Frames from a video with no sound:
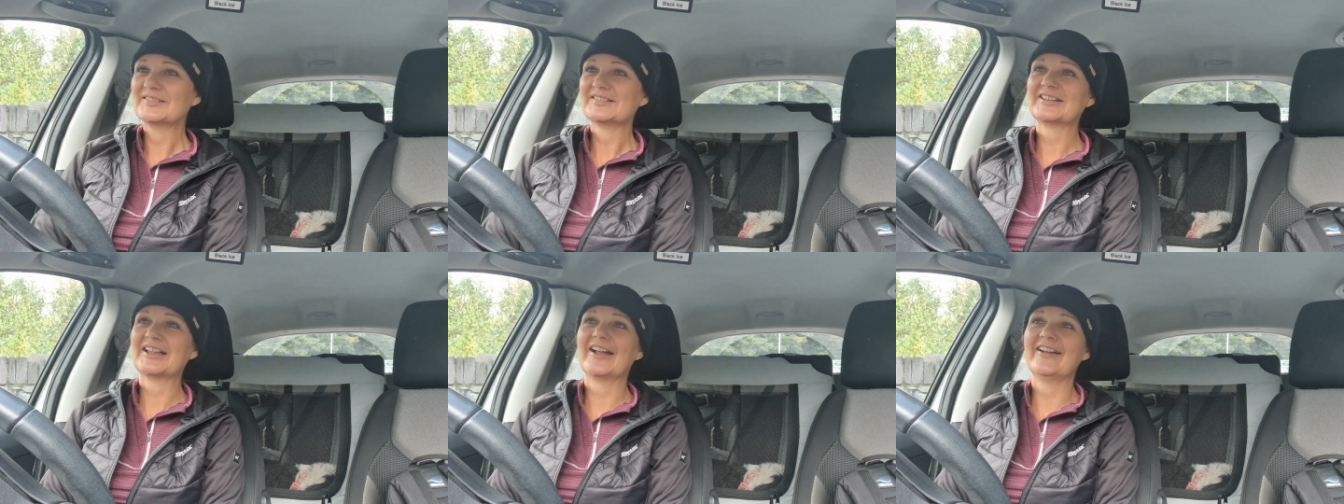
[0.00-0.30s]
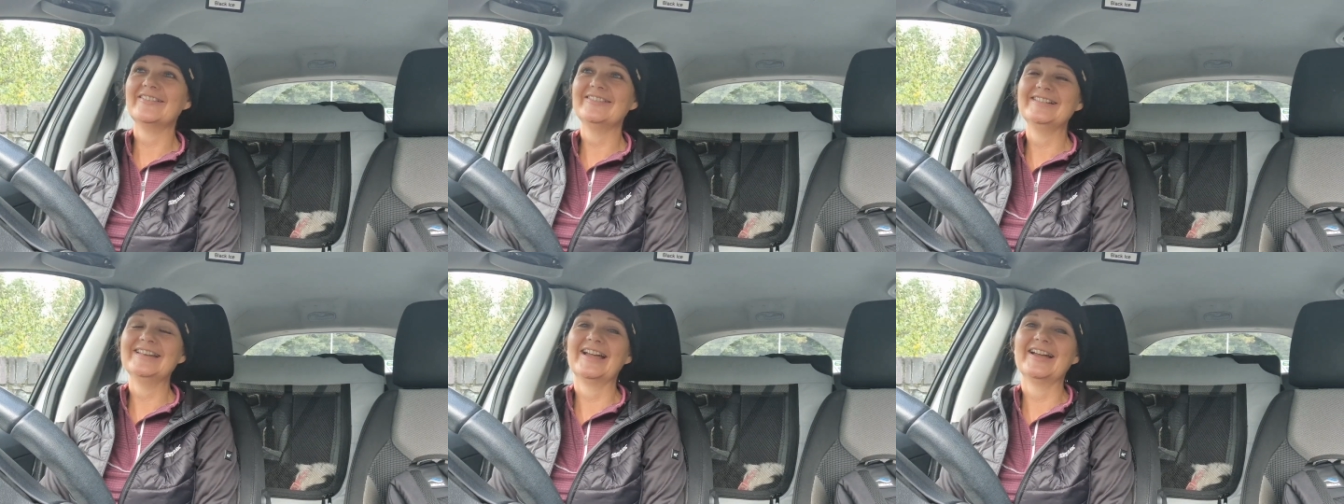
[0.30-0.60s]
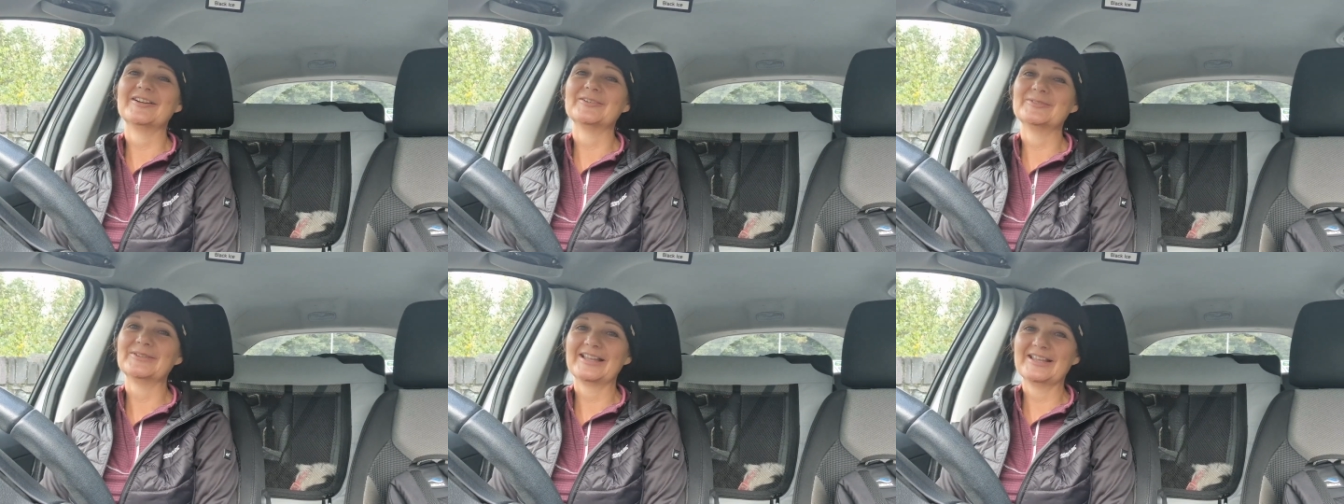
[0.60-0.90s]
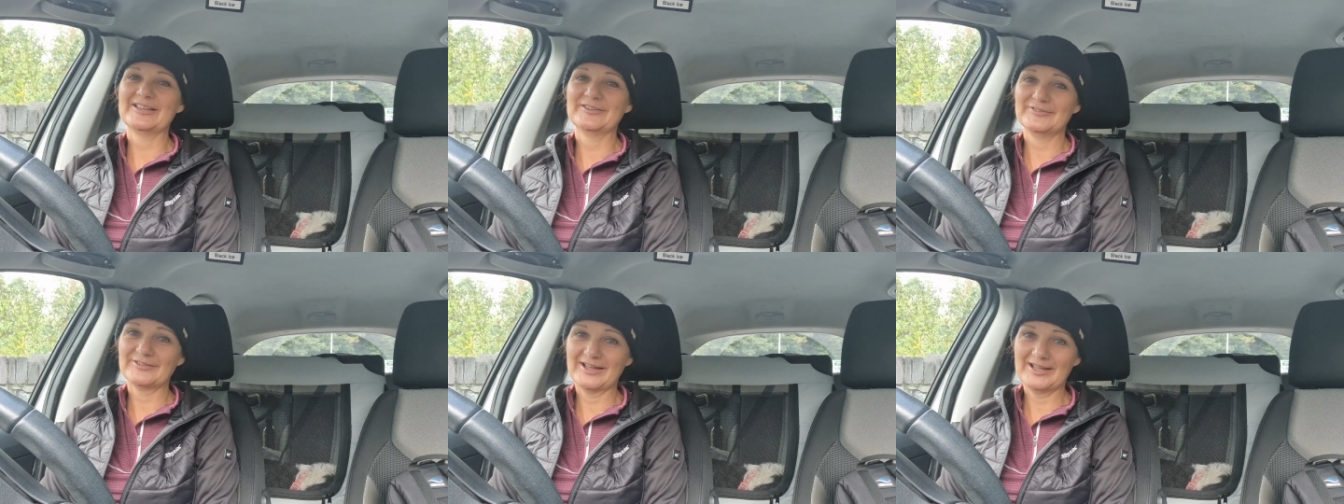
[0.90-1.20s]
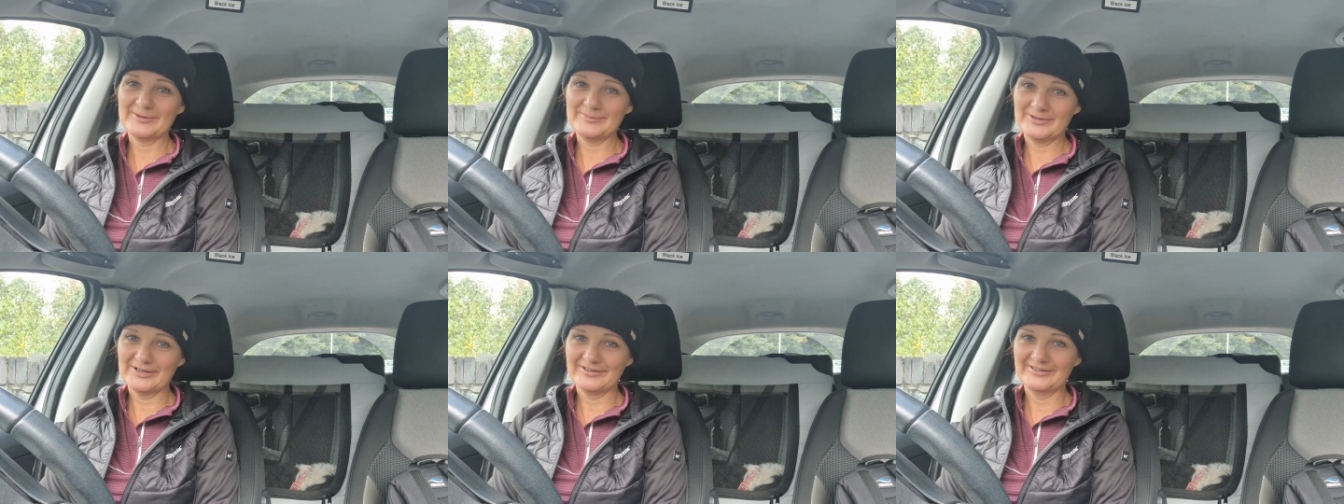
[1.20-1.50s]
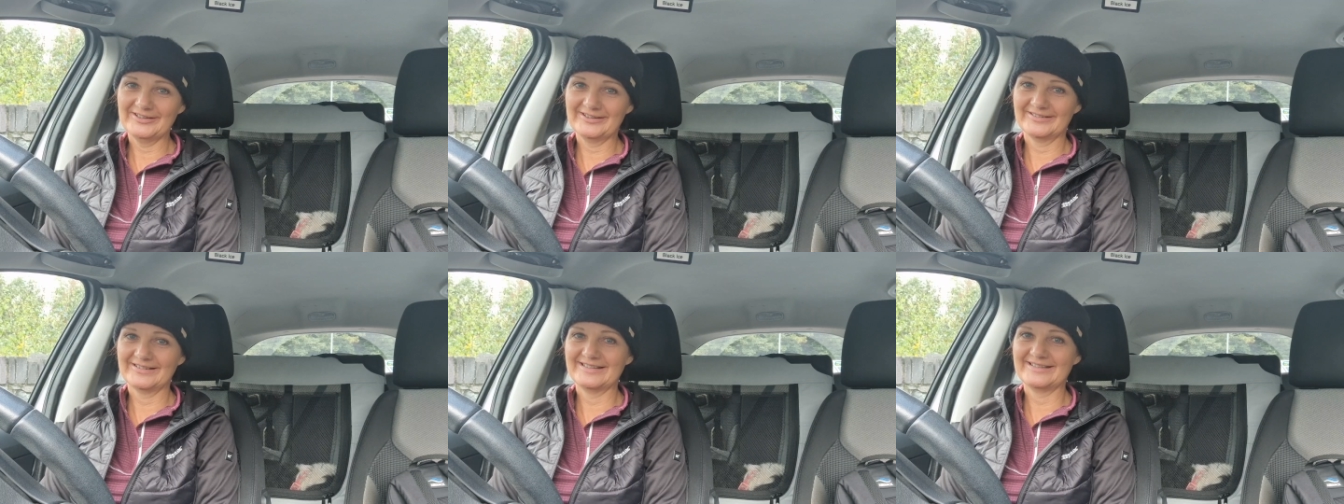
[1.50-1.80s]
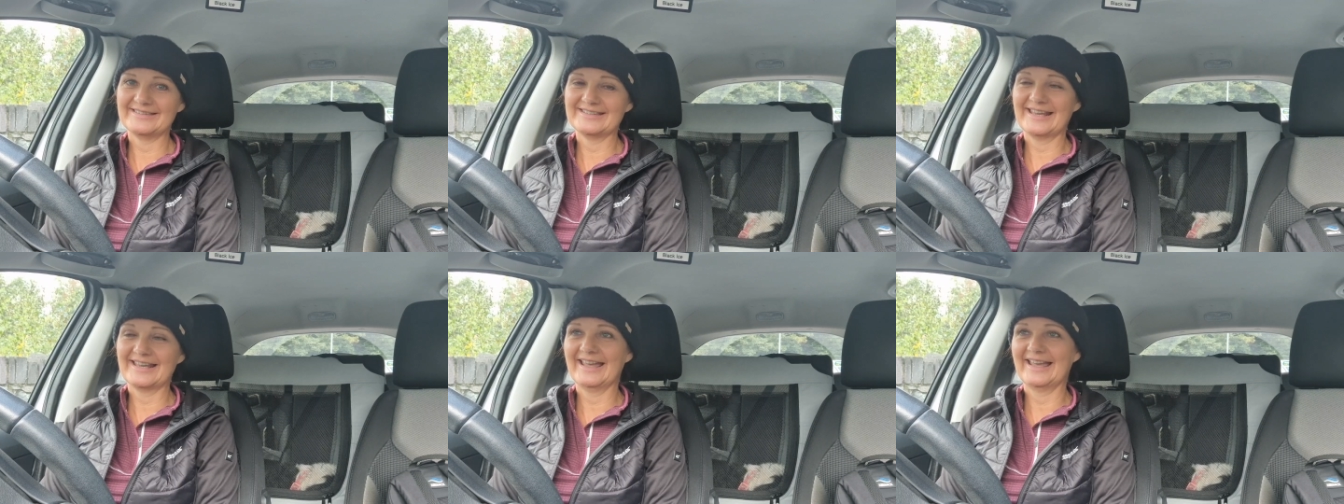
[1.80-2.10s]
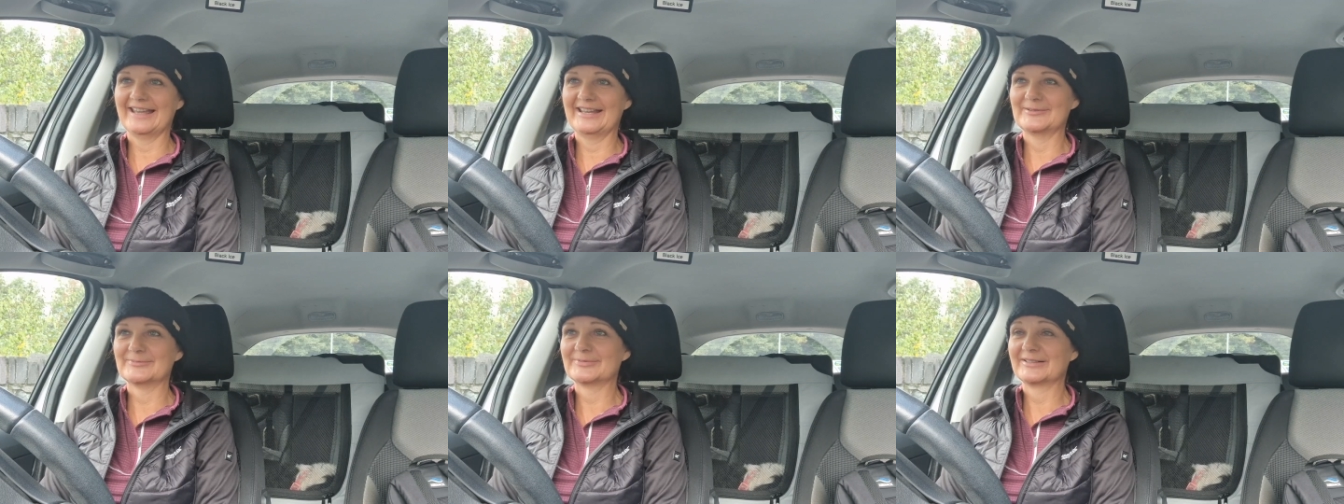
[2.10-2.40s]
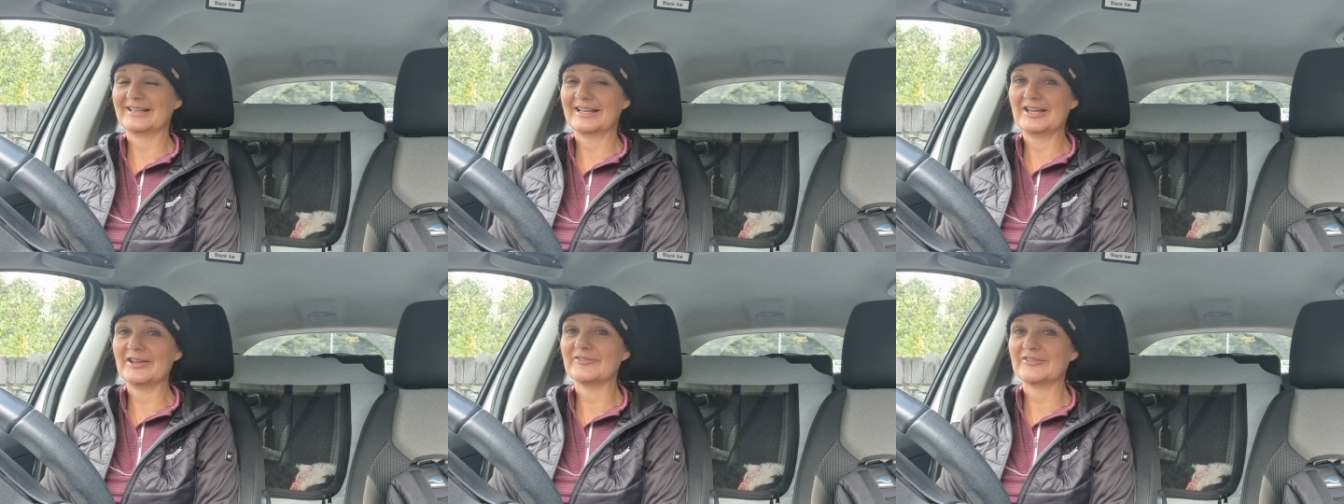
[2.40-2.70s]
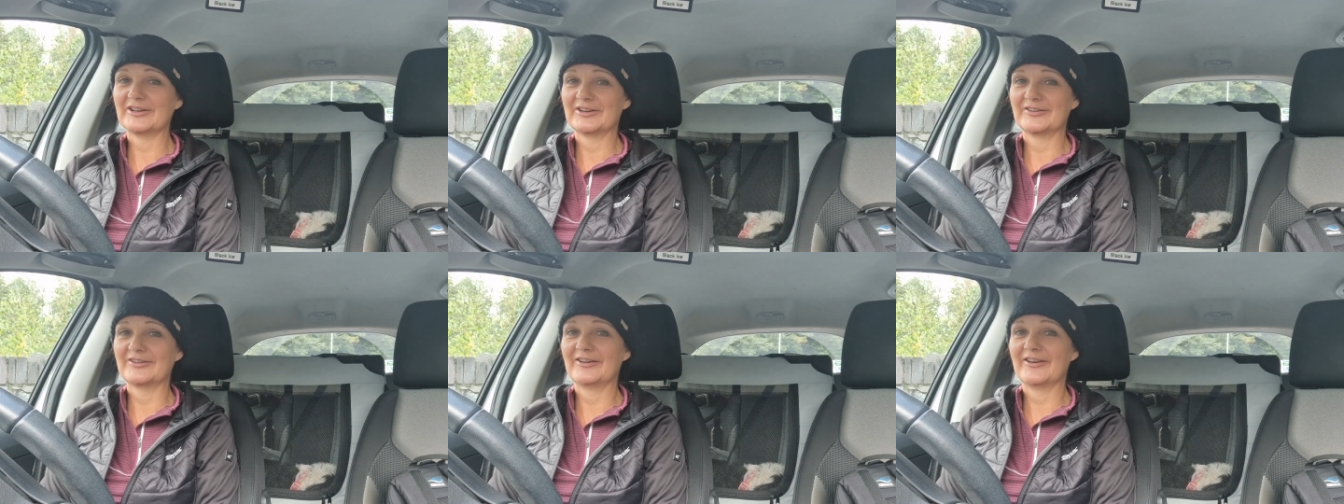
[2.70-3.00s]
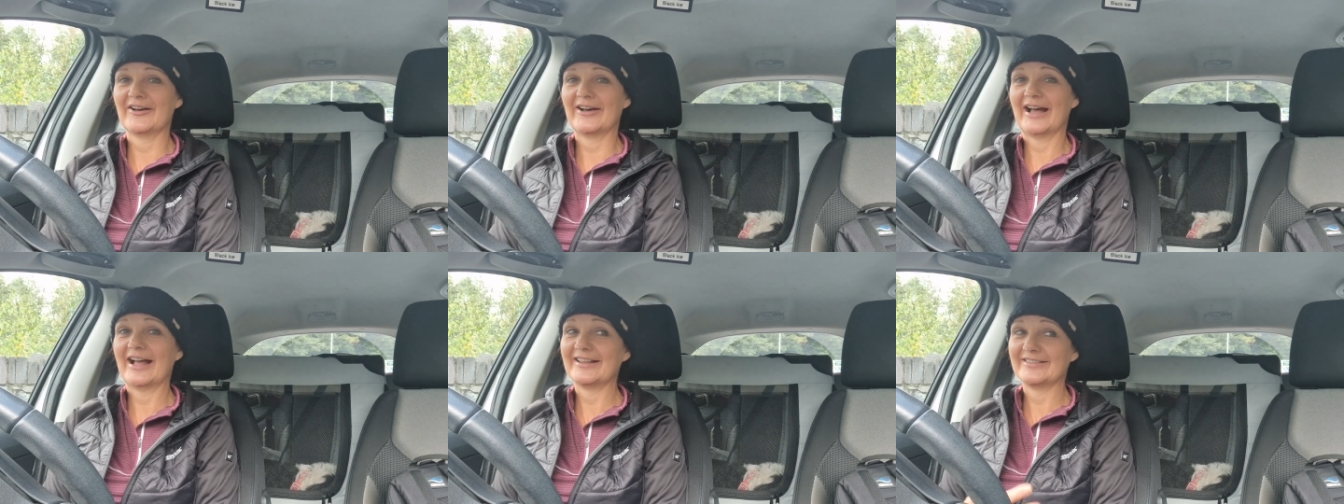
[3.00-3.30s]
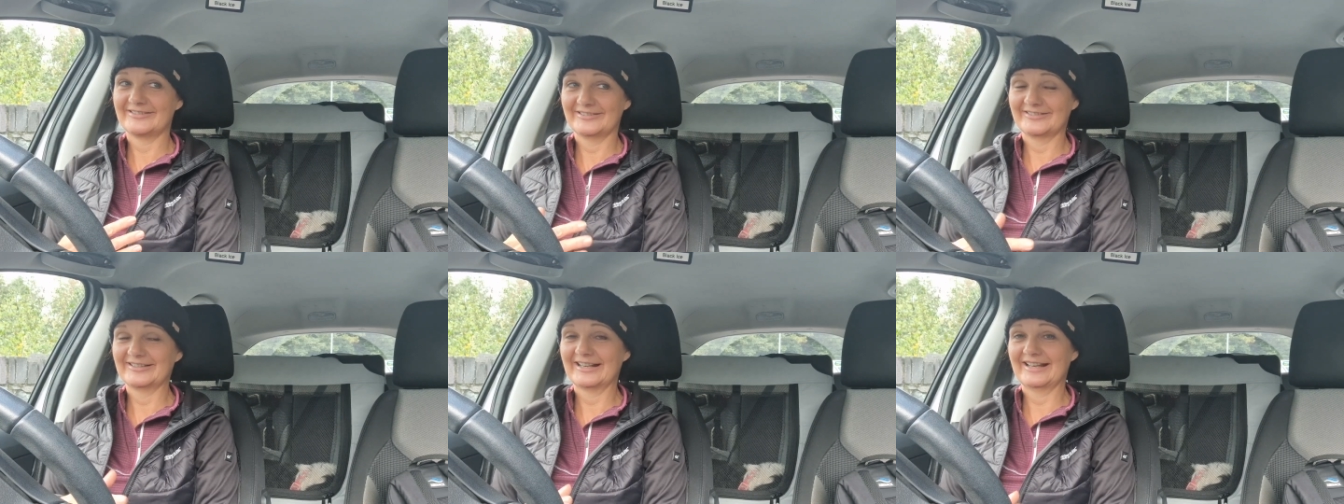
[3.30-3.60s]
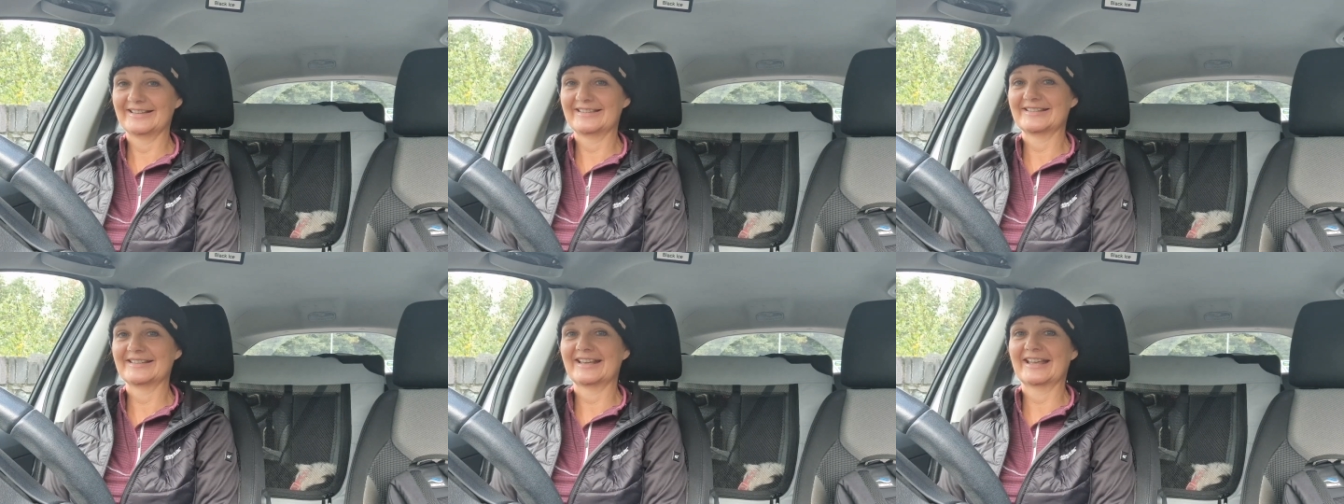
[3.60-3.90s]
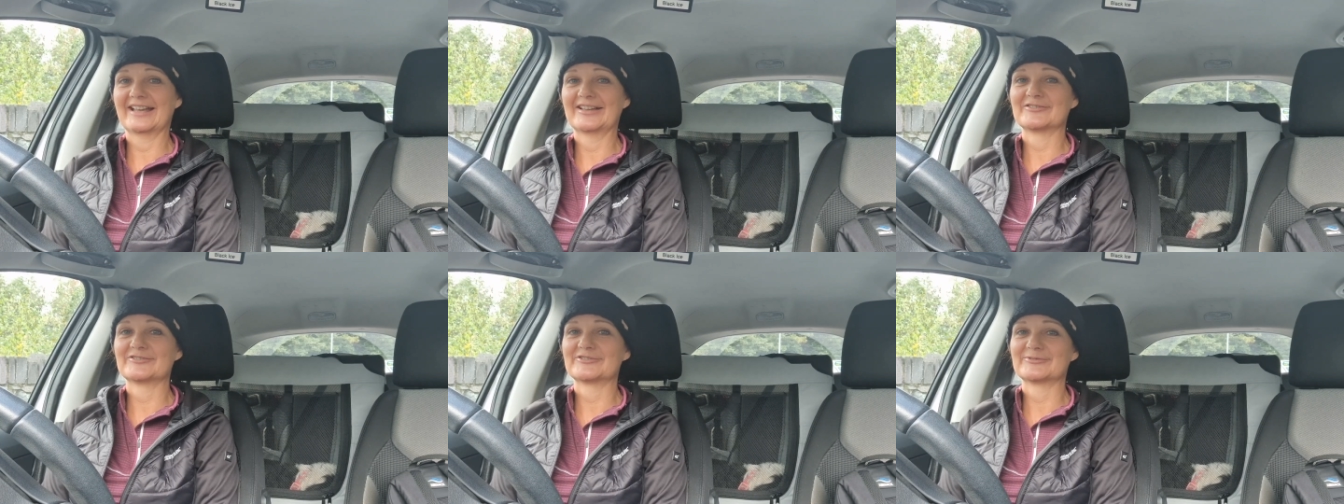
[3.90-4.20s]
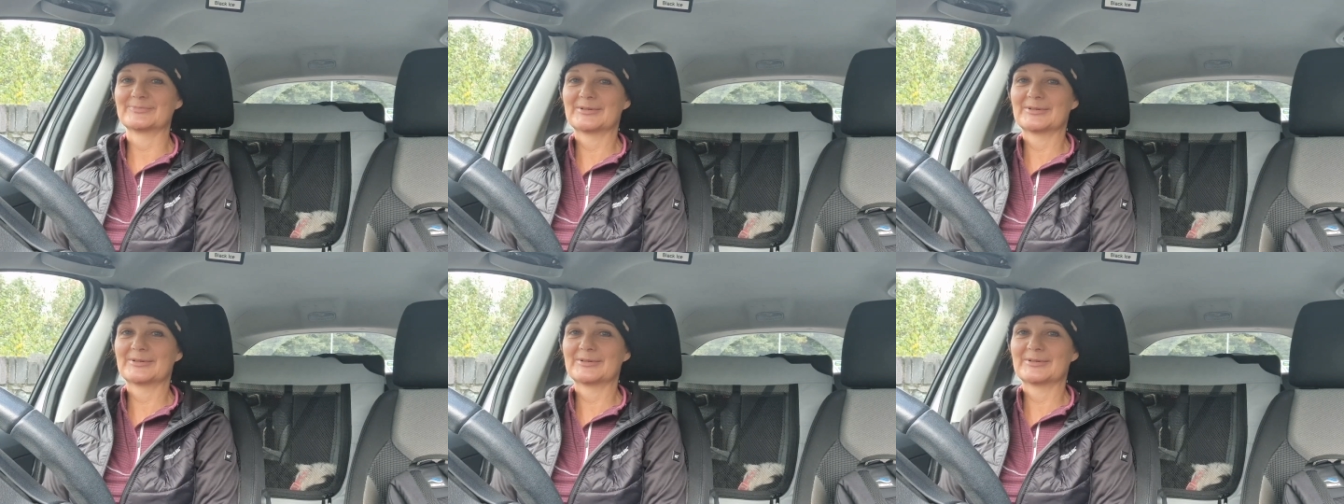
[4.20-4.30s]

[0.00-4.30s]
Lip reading: So no, if I'm going on a date, believe it or not, I do like to get,